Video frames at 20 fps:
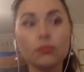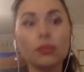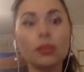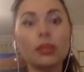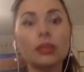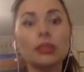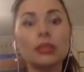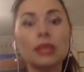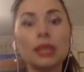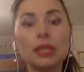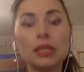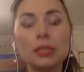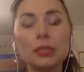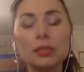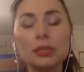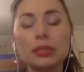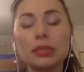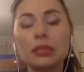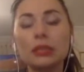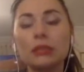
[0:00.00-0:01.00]
It doesn't
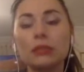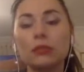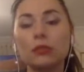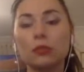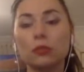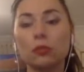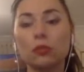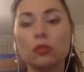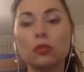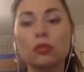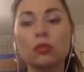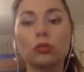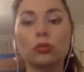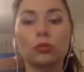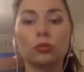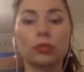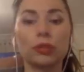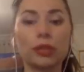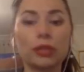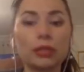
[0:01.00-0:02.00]
matter if you work or
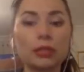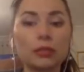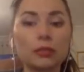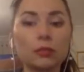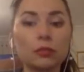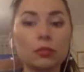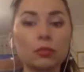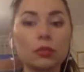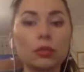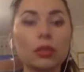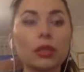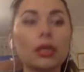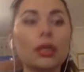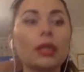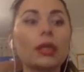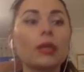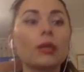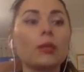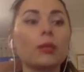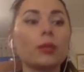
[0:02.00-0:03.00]
you doesn't work,
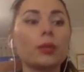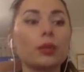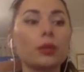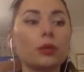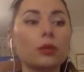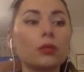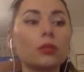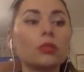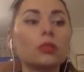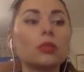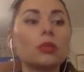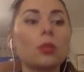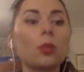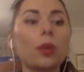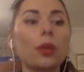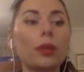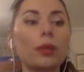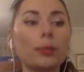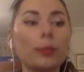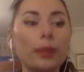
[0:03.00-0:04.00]
because
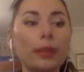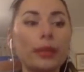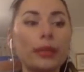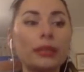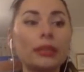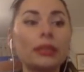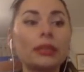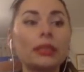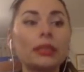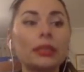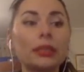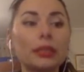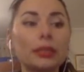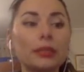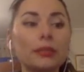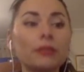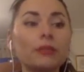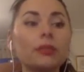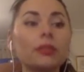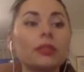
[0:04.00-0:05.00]
when men
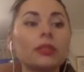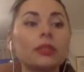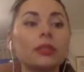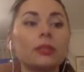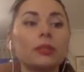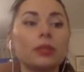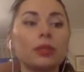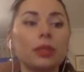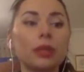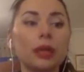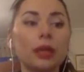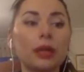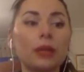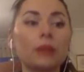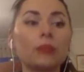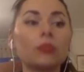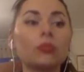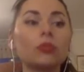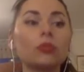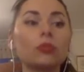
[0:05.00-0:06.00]
give, he
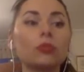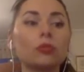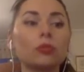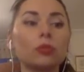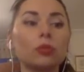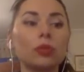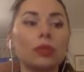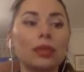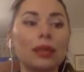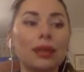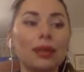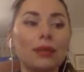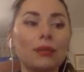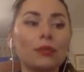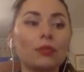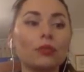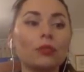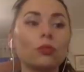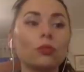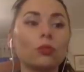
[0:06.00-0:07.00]
become to
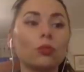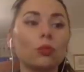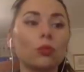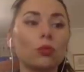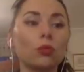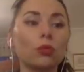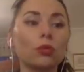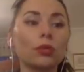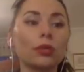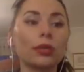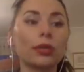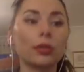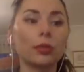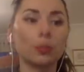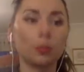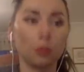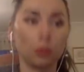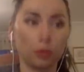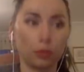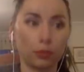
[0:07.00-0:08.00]
love you more
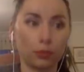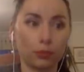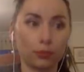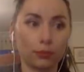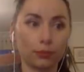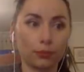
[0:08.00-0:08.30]
and more.